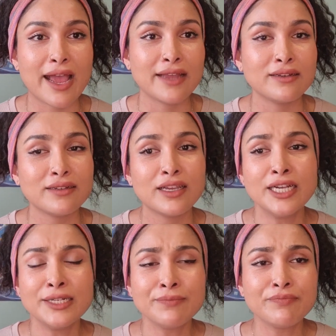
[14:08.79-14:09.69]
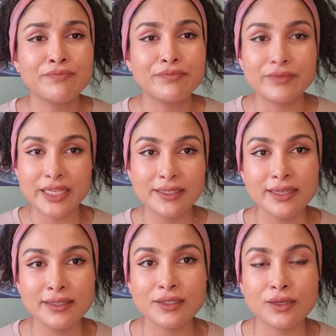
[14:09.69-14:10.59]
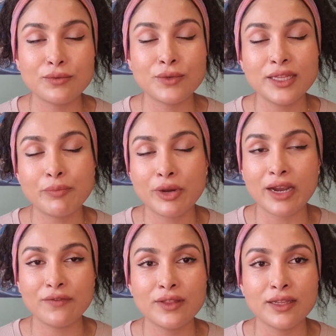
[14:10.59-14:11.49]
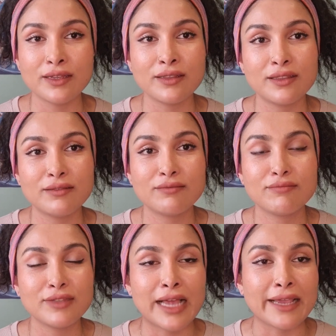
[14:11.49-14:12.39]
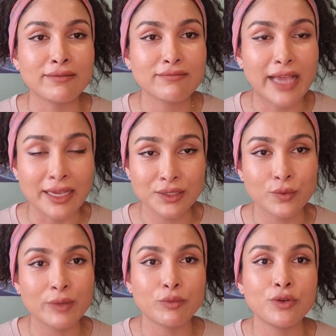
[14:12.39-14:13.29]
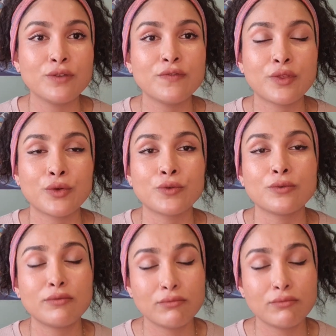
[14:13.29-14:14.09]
And this is really prevalent, like, as we move through